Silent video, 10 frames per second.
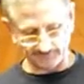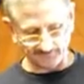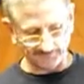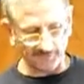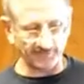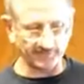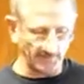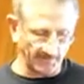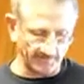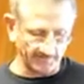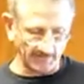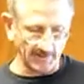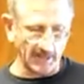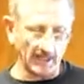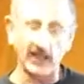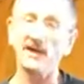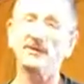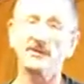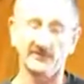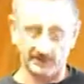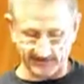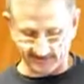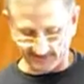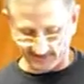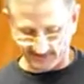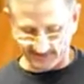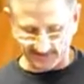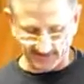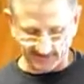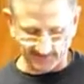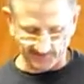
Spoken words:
fun experience for me. I like doing things like this